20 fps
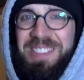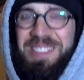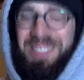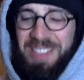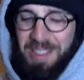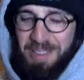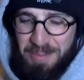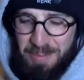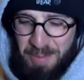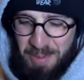
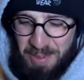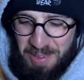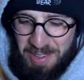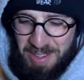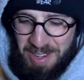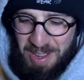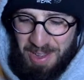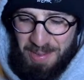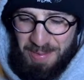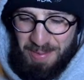I've
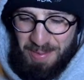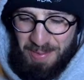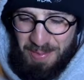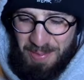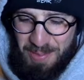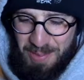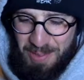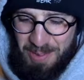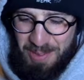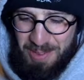burned out
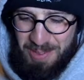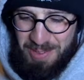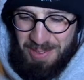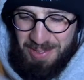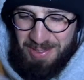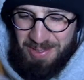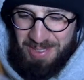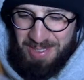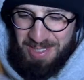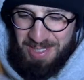before
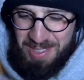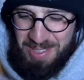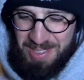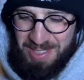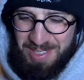doing this,